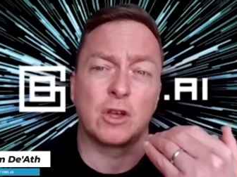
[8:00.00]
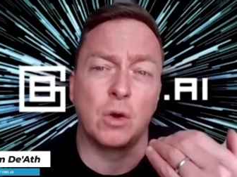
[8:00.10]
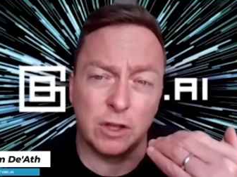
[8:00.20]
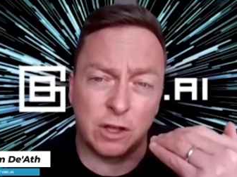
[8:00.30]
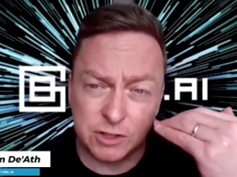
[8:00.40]

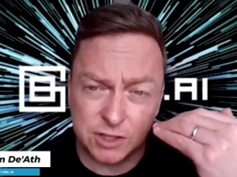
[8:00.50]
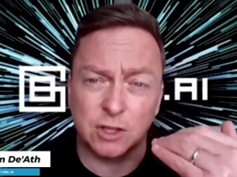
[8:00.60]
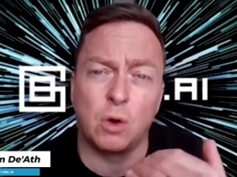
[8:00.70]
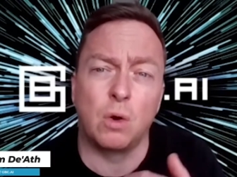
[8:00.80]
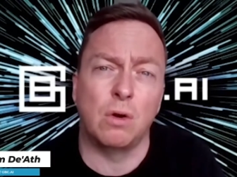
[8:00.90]
that goes into
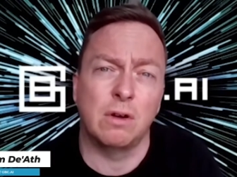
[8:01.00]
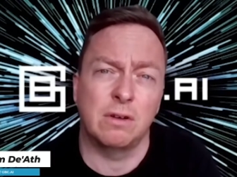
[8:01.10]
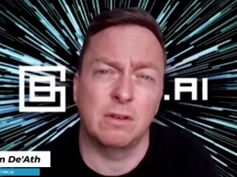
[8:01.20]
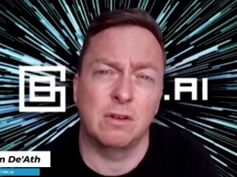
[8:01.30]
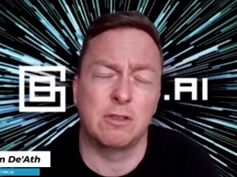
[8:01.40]
the core
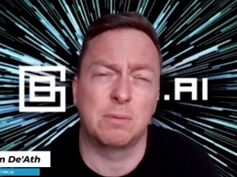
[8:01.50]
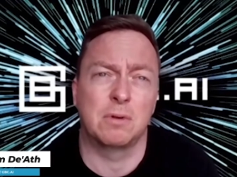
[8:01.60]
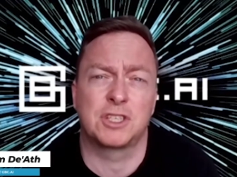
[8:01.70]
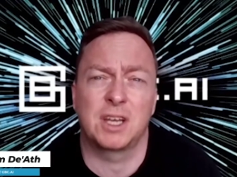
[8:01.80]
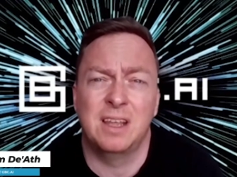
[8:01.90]
of the
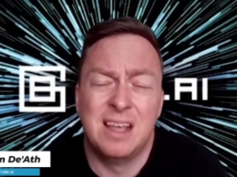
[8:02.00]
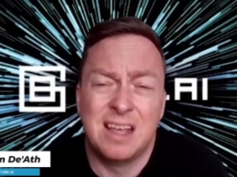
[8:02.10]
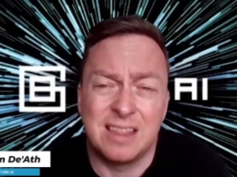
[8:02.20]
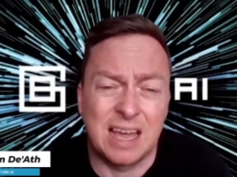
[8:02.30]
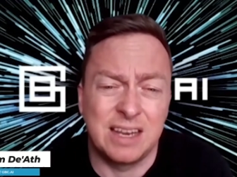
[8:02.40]
blockchain.
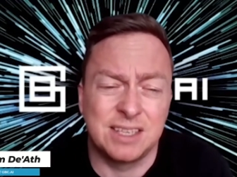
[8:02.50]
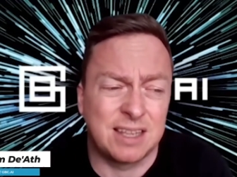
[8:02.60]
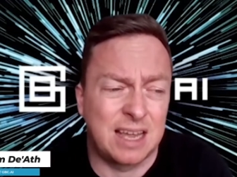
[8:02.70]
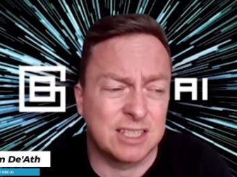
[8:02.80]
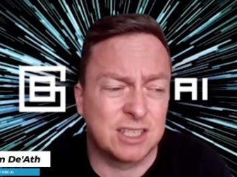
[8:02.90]
That is
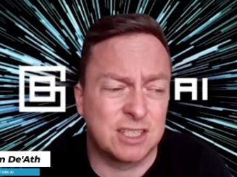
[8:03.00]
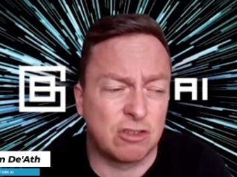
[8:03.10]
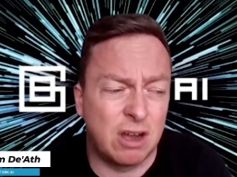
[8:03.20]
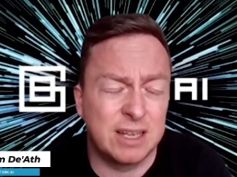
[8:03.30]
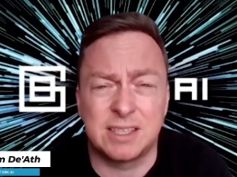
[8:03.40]
that's
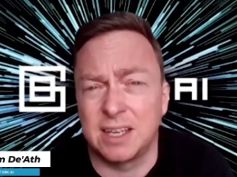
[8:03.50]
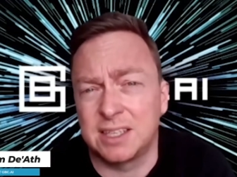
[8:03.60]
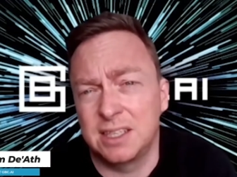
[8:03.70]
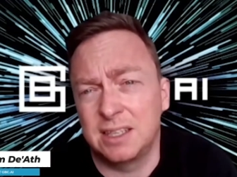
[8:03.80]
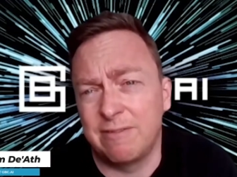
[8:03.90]
tried,
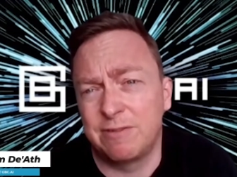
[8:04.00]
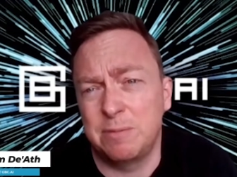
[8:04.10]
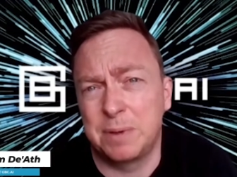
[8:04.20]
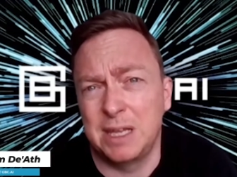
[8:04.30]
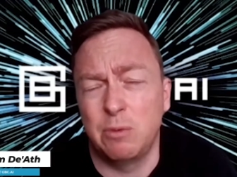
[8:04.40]
tested
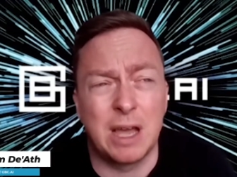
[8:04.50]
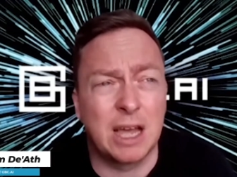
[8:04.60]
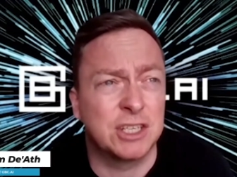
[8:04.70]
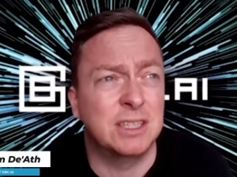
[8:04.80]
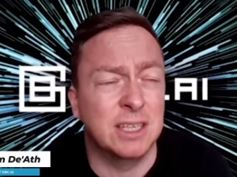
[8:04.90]
MVP. We
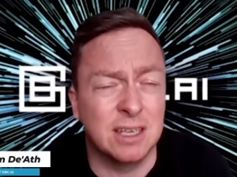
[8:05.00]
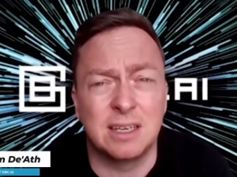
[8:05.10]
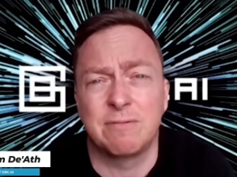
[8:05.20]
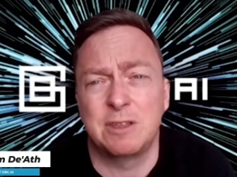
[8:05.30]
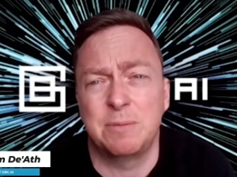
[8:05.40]
actually did
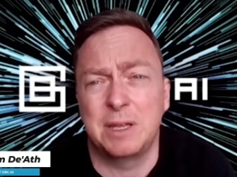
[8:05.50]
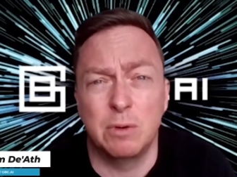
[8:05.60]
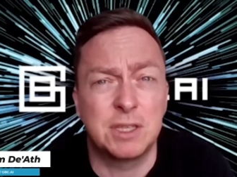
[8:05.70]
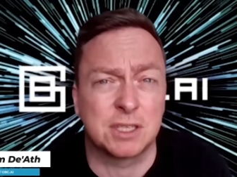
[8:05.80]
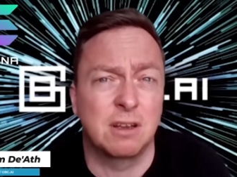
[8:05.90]
an MVP
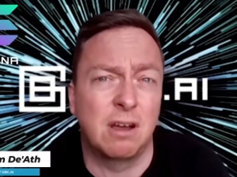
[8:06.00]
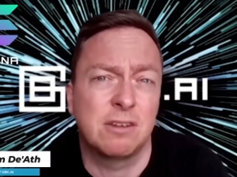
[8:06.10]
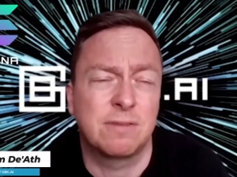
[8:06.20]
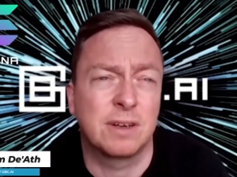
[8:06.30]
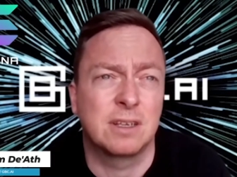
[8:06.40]
with
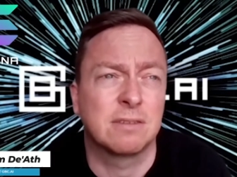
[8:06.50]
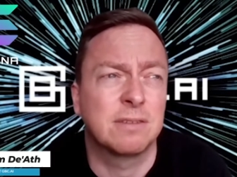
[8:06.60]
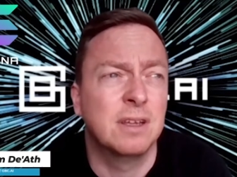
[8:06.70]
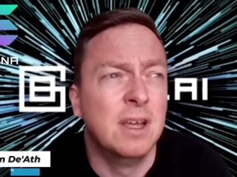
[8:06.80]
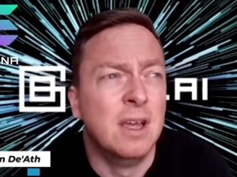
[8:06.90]
Solana, funny enough,
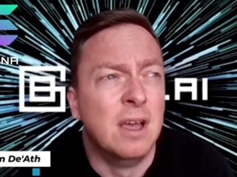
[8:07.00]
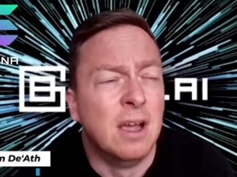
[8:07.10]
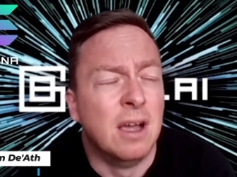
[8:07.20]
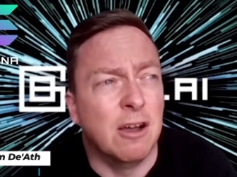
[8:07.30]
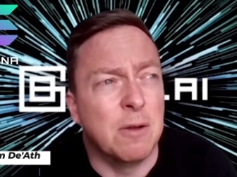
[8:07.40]

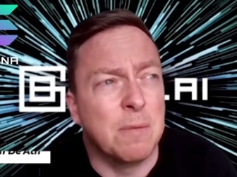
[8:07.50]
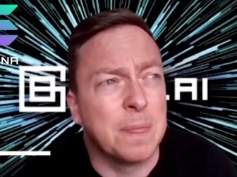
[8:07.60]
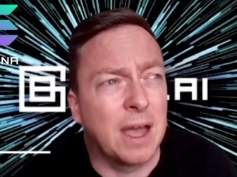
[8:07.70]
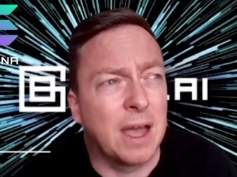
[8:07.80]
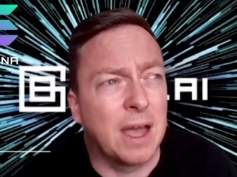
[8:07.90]

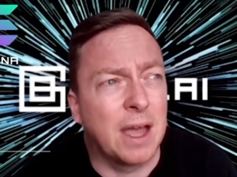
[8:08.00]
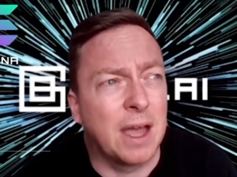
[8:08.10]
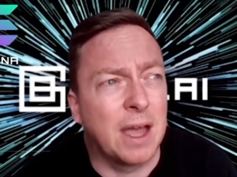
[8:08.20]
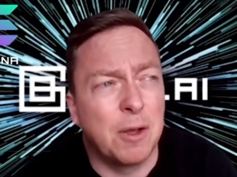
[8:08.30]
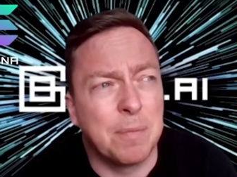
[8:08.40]
um,
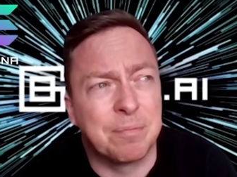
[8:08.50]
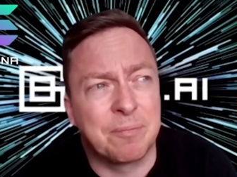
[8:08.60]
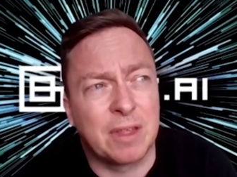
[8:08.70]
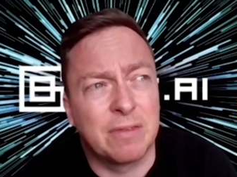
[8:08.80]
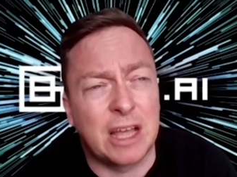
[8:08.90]
and
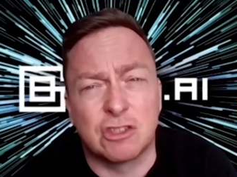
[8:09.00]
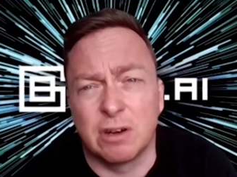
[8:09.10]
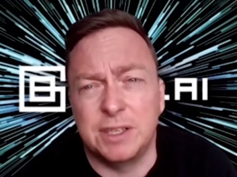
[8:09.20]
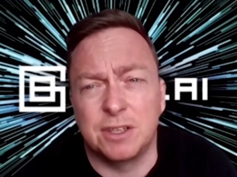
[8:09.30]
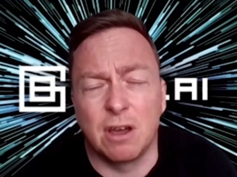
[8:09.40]
um, that's
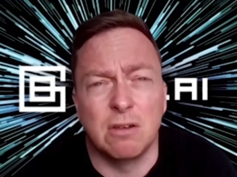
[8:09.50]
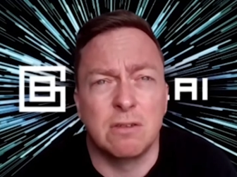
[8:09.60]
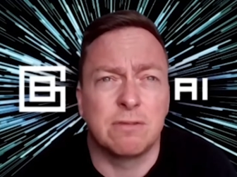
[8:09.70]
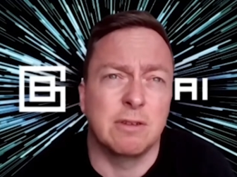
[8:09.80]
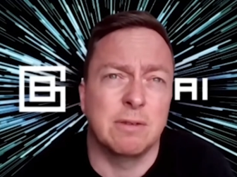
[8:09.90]
ready to
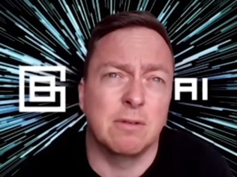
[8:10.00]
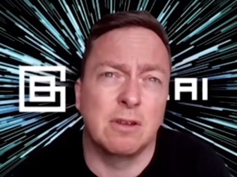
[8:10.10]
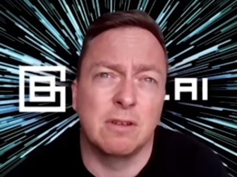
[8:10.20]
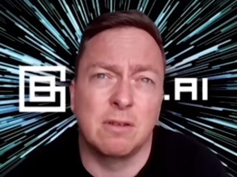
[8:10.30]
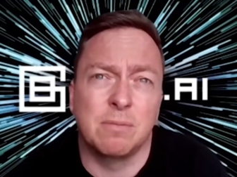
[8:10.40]
go. For,
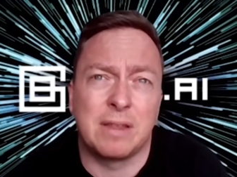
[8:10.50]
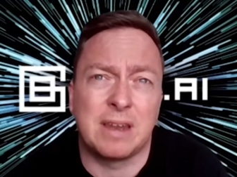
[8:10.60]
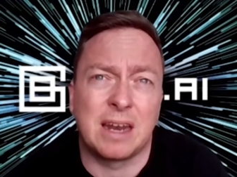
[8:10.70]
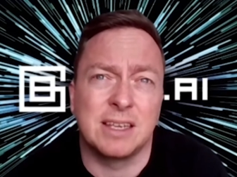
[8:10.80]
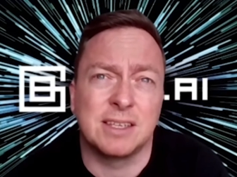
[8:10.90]
uh, and, um,
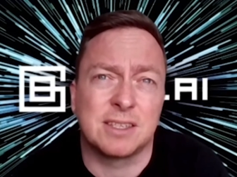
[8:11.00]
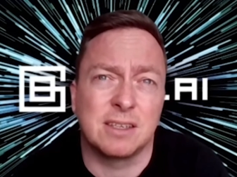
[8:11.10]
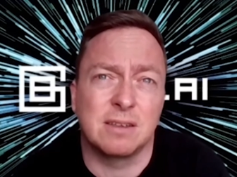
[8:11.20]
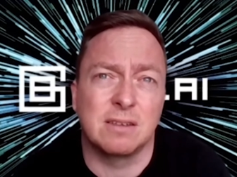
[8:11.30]
and that is